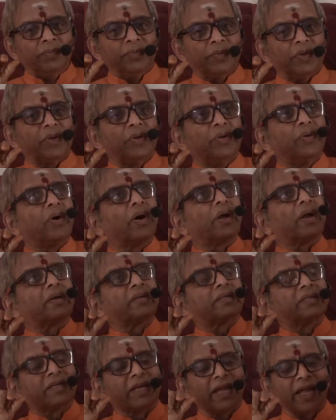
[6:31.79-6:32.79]
you are
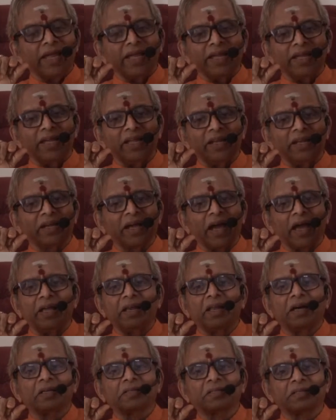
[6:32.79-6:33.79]
staying in
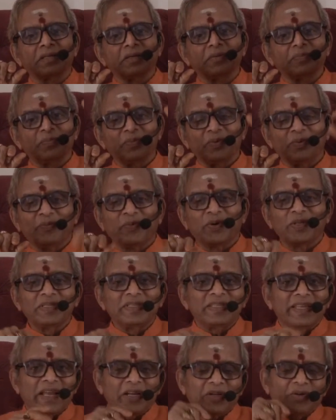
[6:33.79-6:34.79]
Kailasa. Once
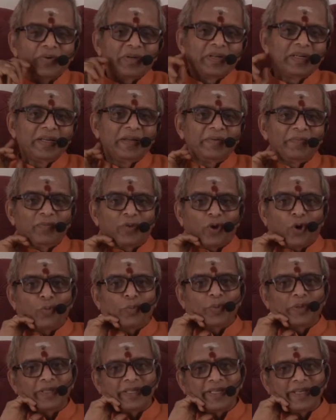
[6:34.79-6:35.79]
actually
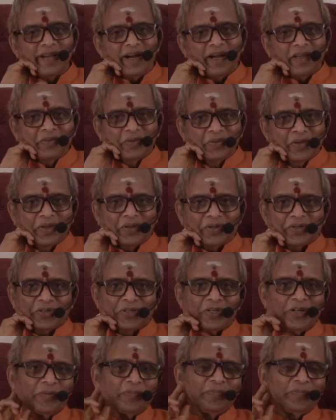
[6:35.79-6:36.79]
Draupadi asked Krishna,